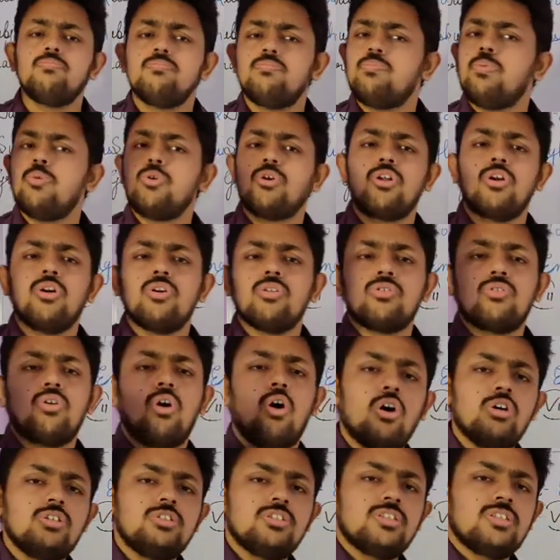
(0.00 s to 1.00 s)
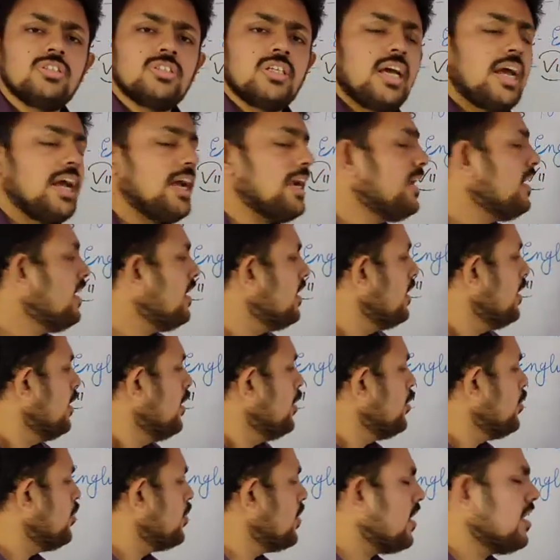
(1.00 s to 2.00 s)
put your thoughts and
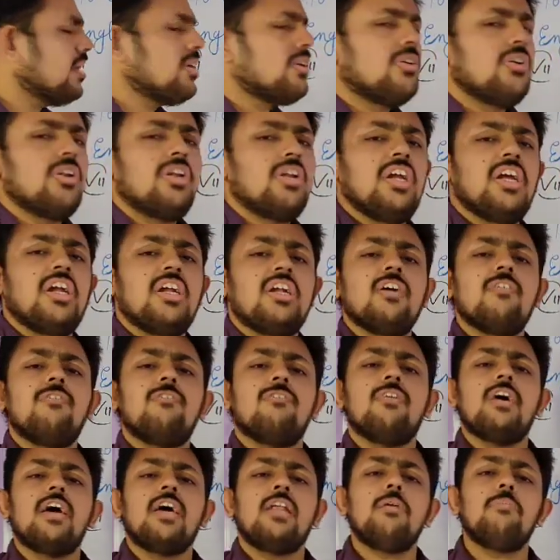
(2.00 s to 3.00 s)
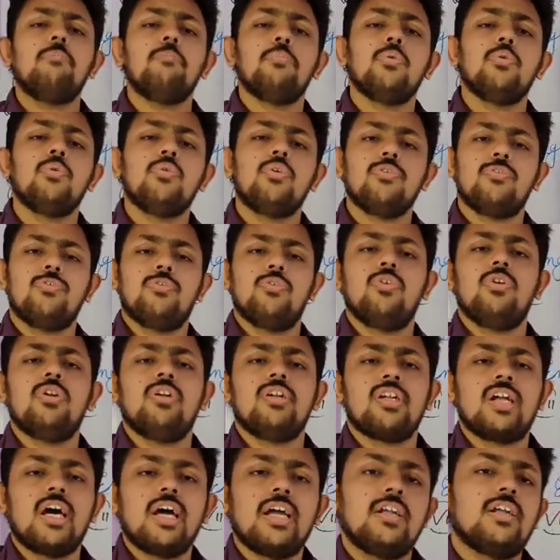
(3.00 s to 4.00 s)
you can create a very beautiful
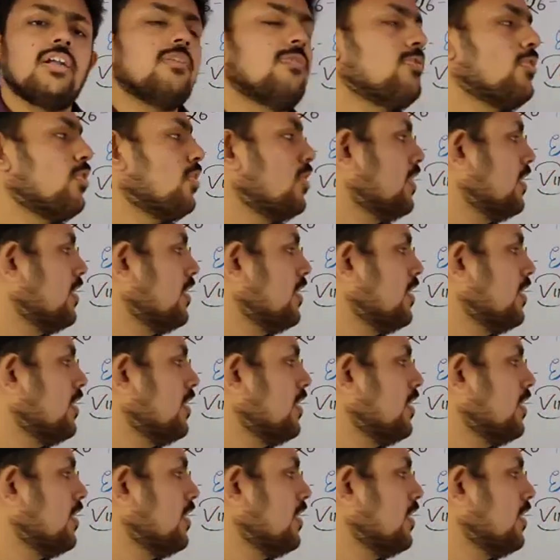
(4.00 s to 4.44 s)
title for